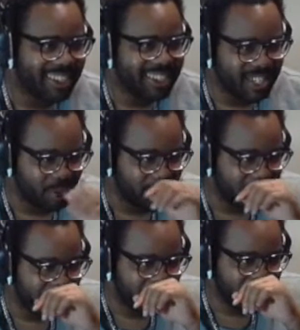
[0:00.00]
So
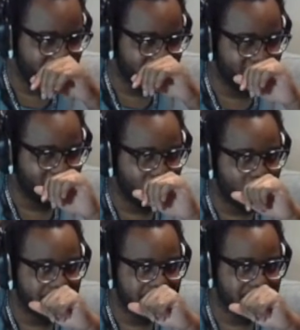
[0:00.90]
whenever you complete a
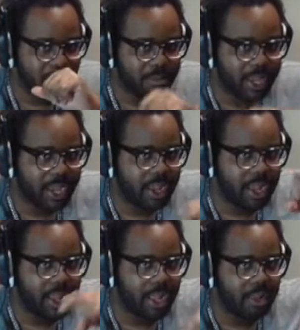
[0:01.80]
world, so normally
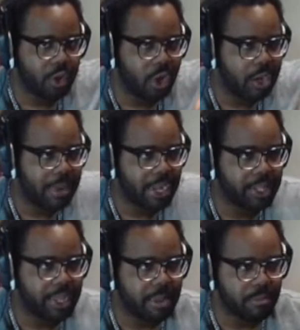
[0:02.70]
you
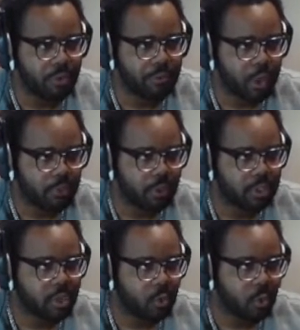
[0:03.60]
automatically get moved over
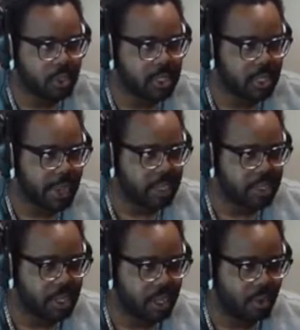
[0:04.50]
towards the
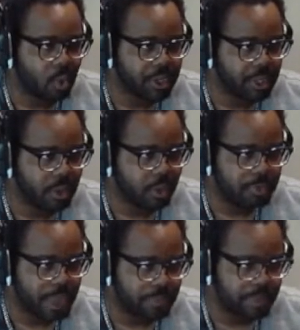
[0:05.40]
next world in the
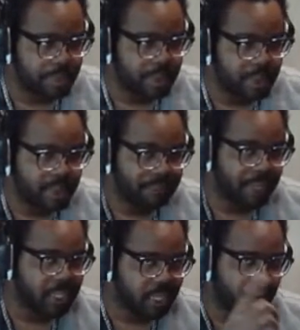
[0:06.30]
world map.
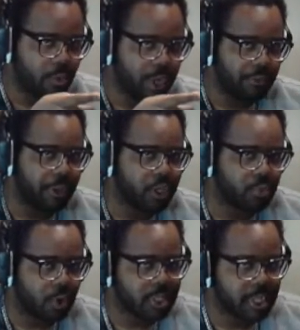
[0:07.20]
Except for when you
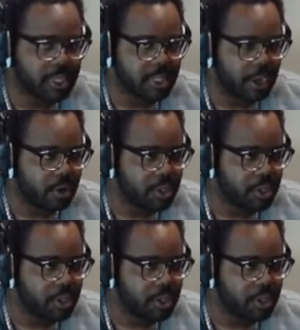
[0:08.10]
finish World 6 there.